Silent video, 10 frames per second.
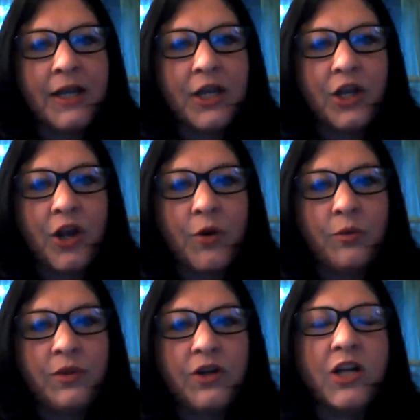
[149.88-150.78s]

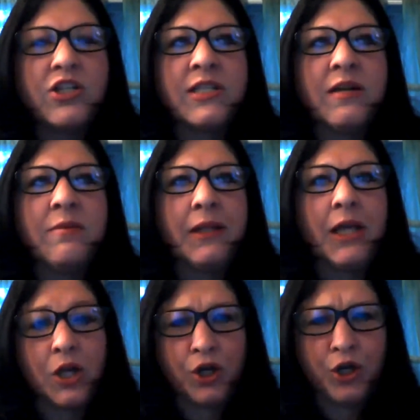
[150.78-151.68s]
They're not just going to be
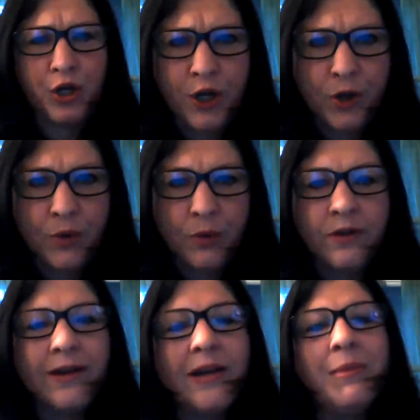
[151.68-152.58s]
like, no.
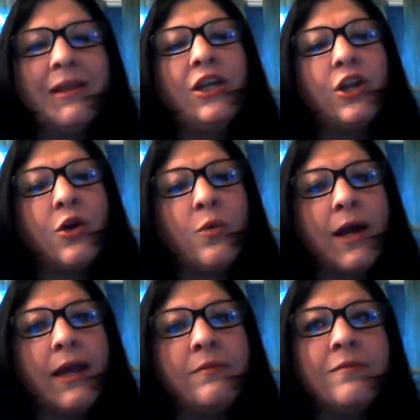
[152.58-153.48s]
They're going to be like, you know
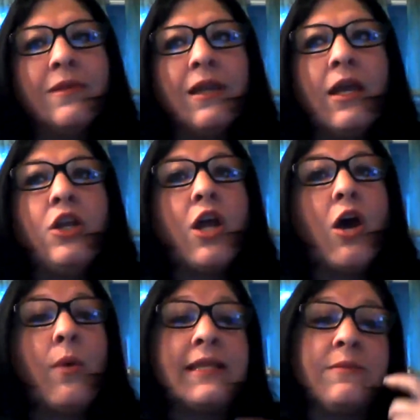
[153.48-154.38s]
what?
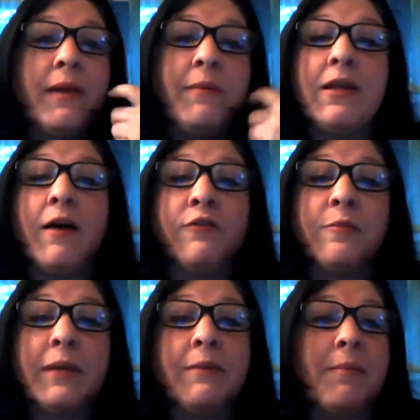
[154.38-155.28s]
No, it's maybe not for
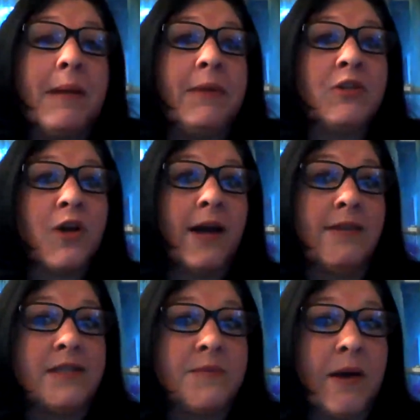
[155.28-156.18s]
me, but maybe try
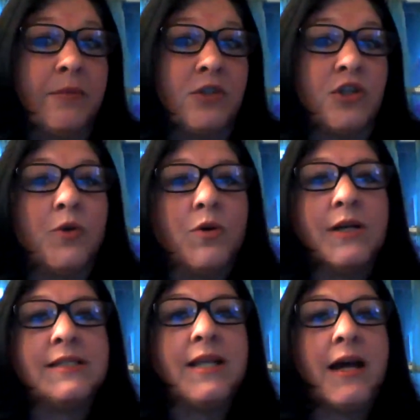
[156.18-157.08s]
this publisher, or
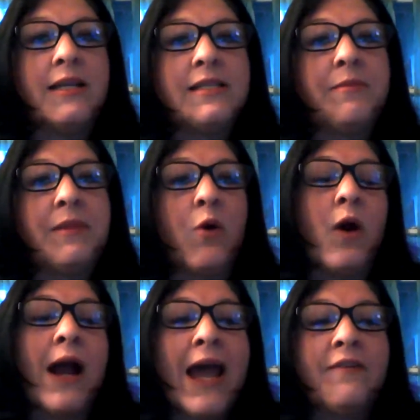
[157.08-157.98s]
it's not something, or
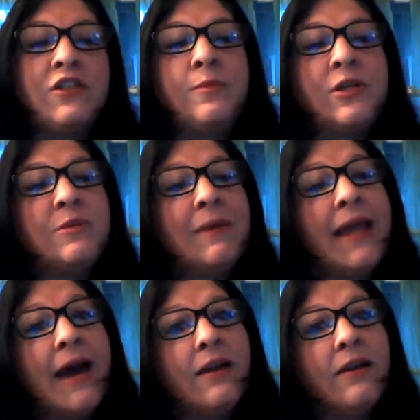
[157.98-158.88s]
I have too much in my
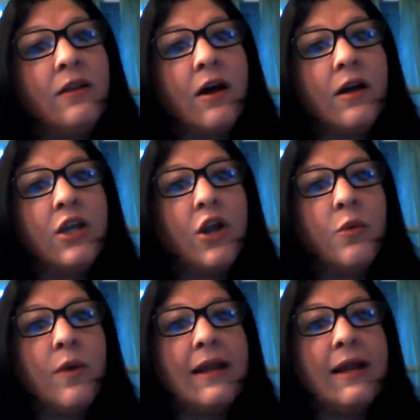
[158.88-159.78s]
catalog,
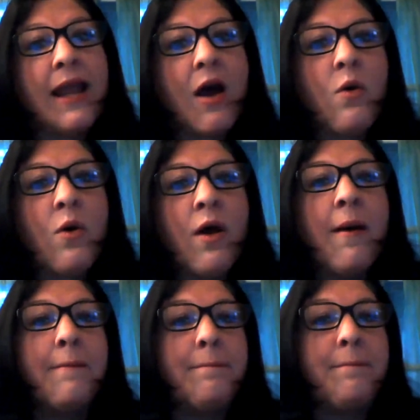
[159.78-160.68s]
right now,
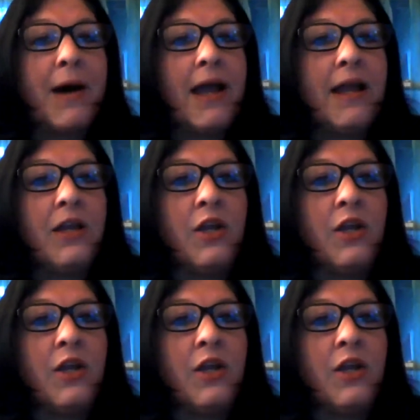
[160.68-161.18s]
but,